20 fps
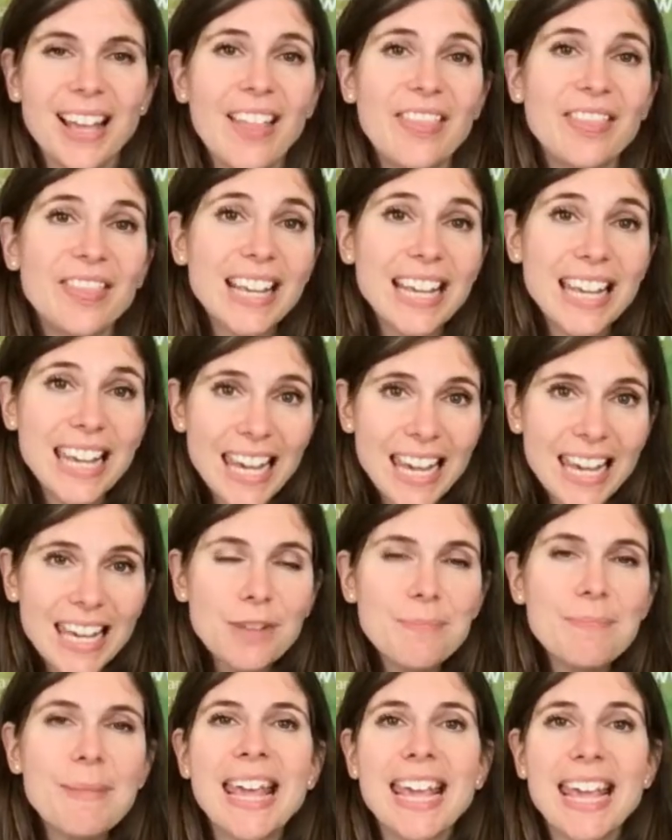The key
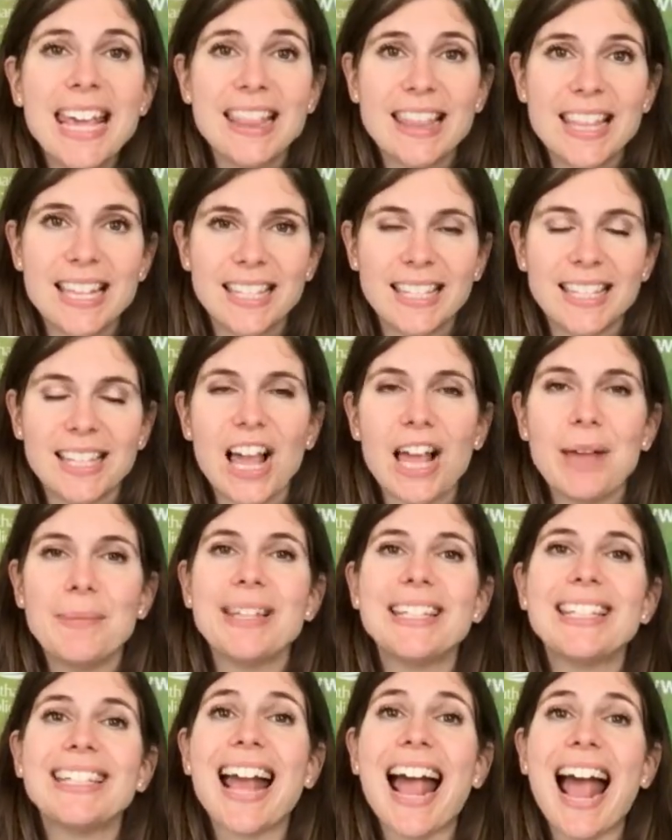to making this slime
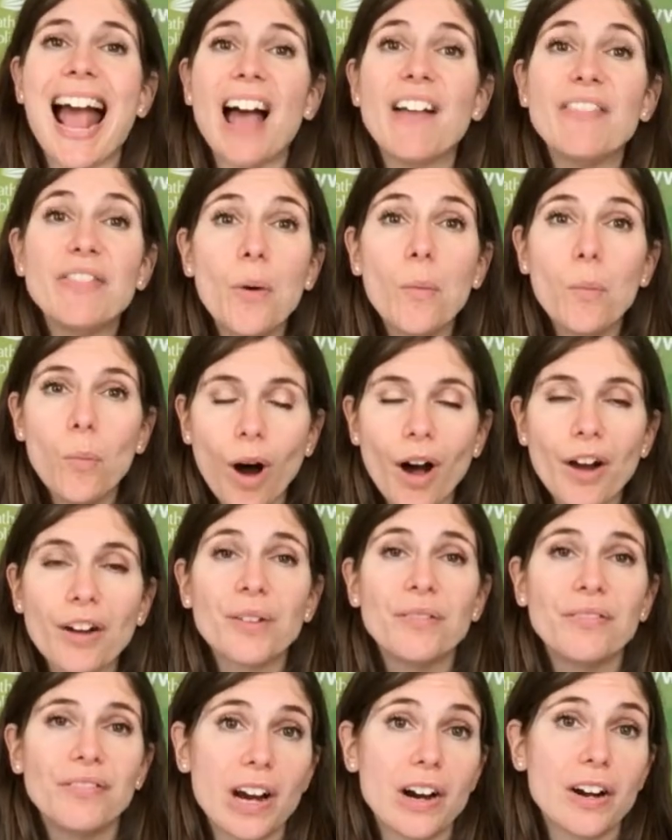is to add the
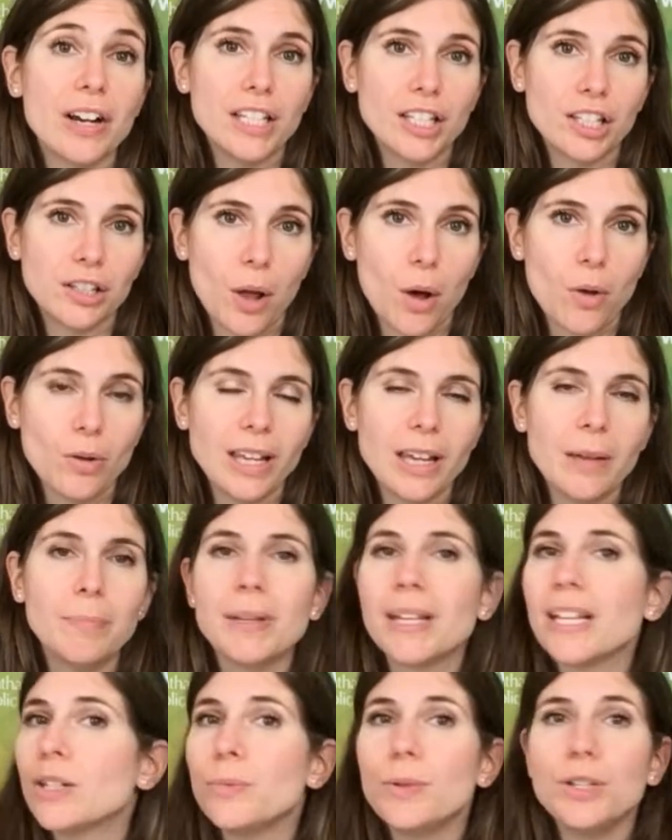water very slowly
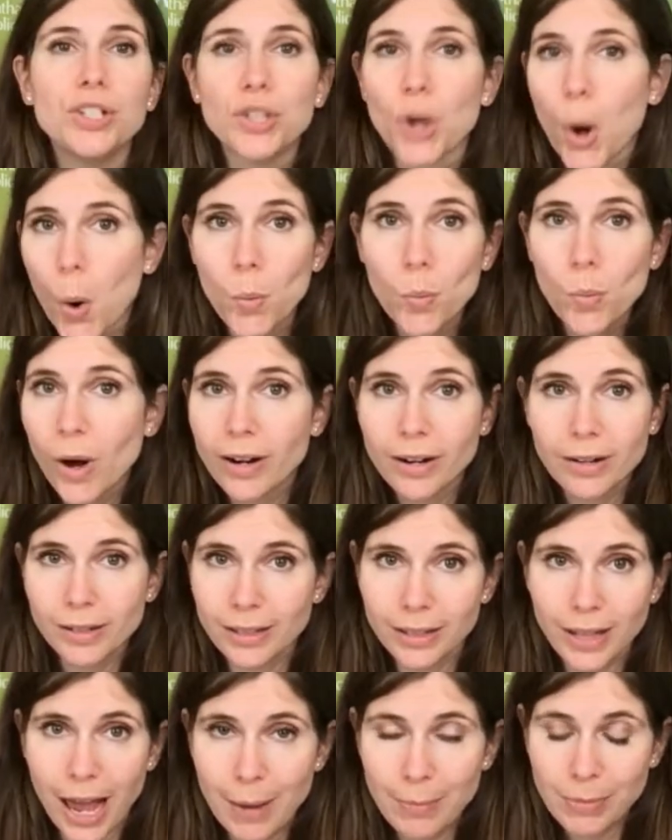because we don't want our
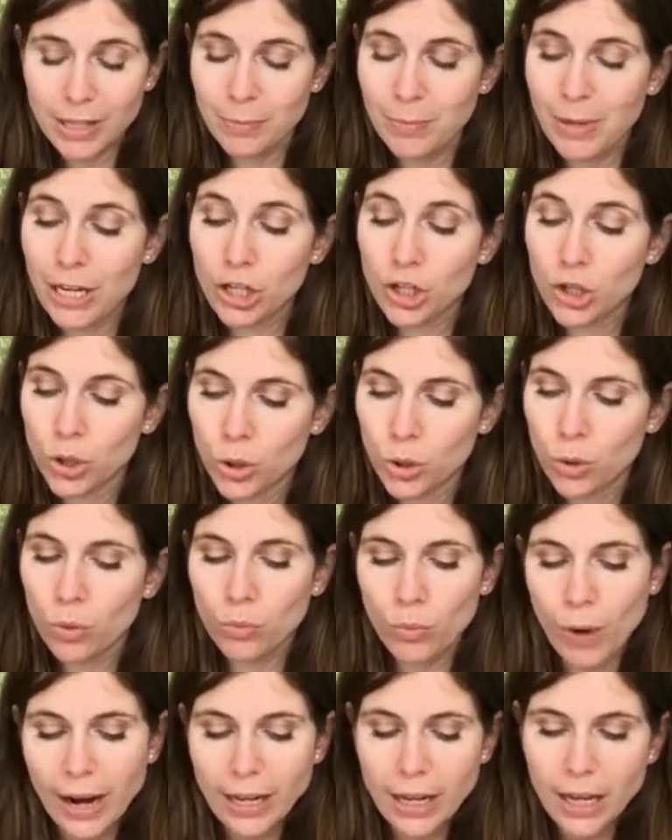slime to be too
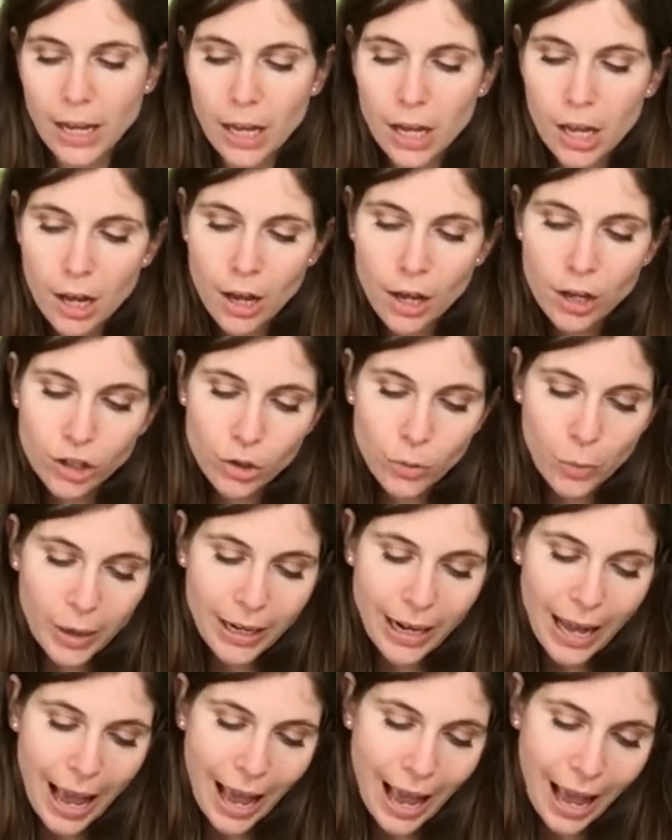runny. So we're
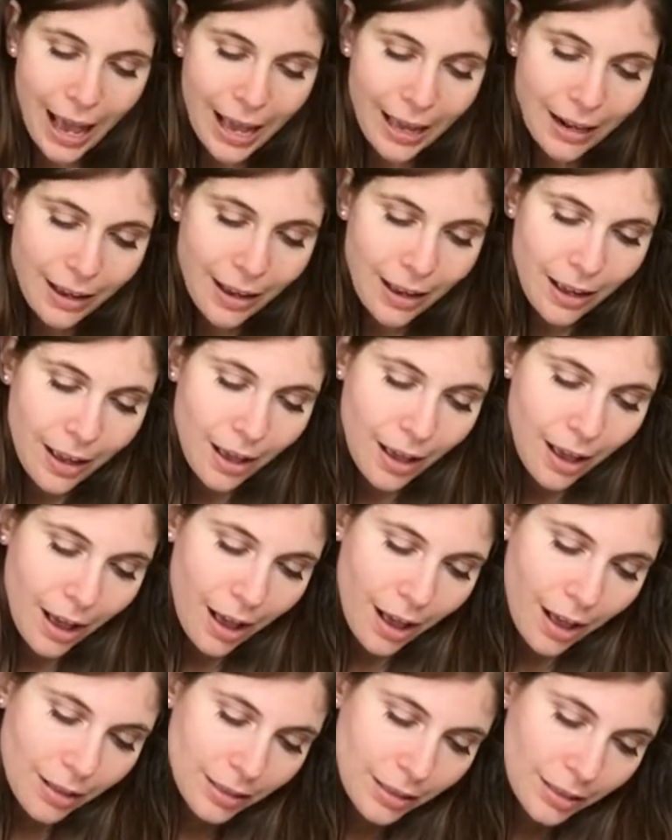gonna add
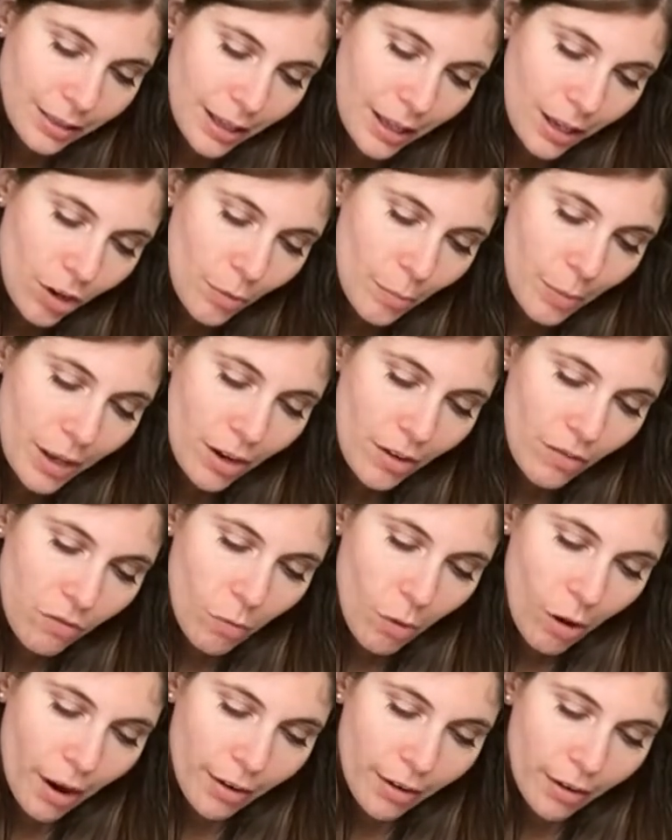a little bit of
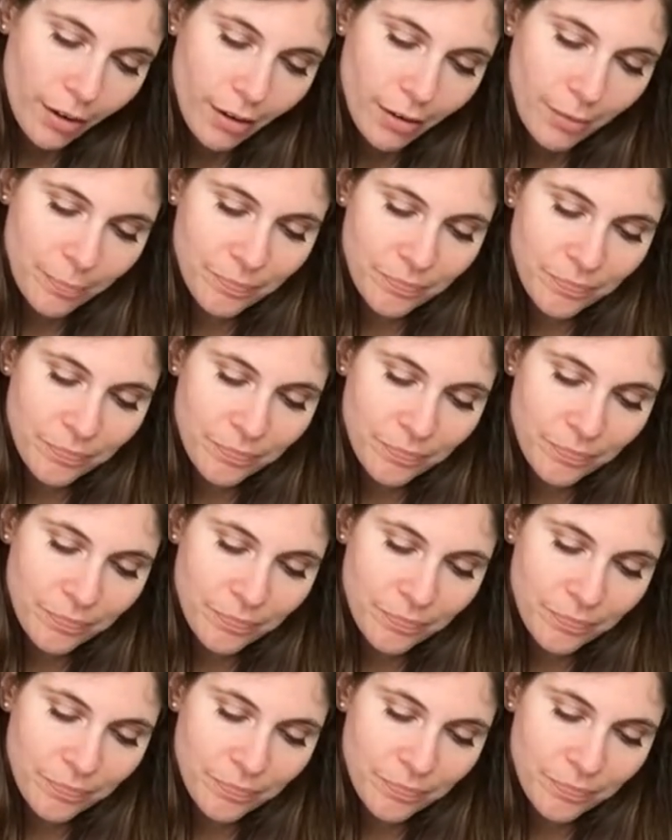water